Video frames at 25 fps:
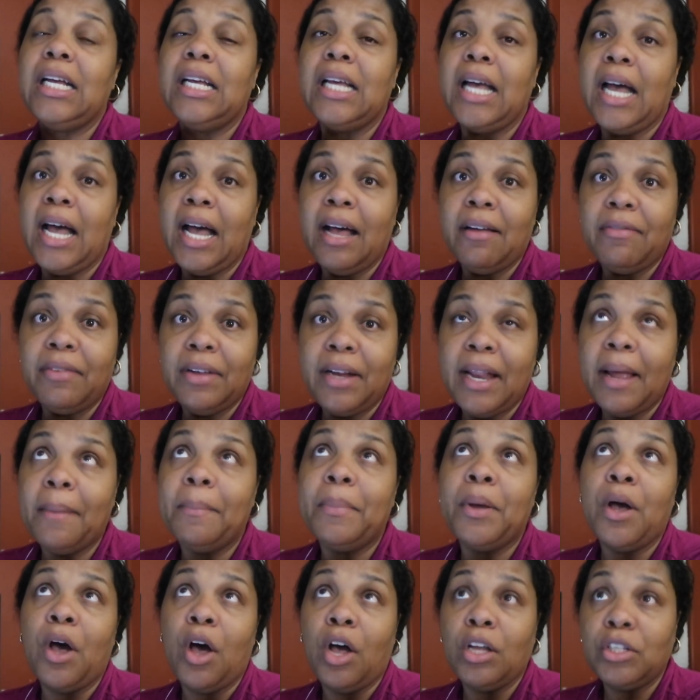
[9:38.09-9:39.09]
God for
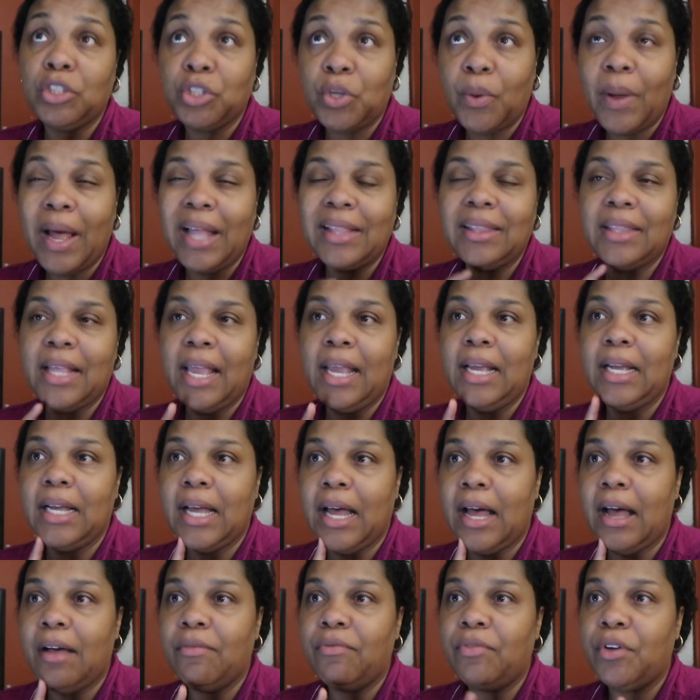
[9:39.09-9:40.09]
that, but also I thank
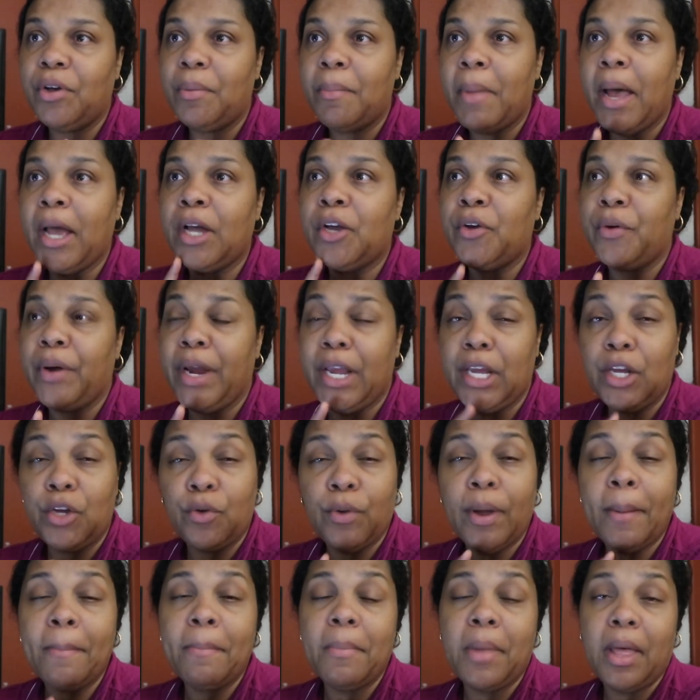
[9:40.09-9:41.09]
God for my
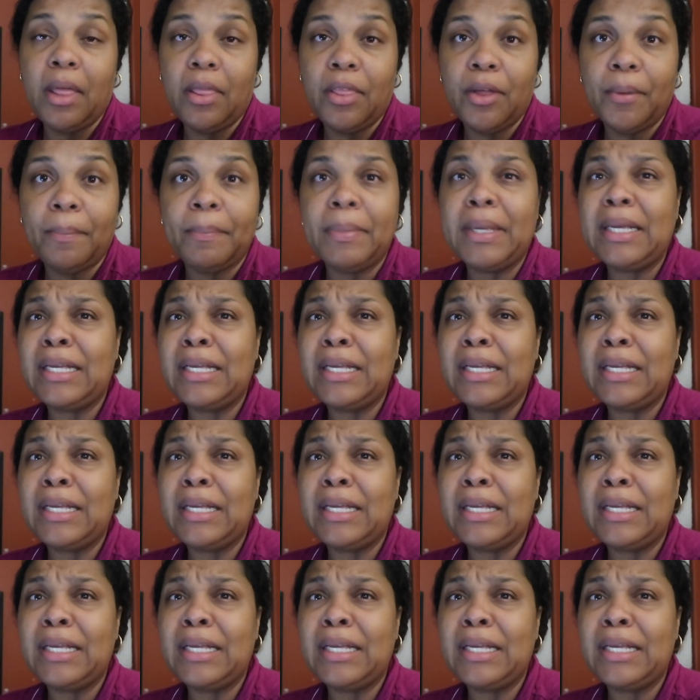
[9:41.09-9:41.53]
great-grandmother,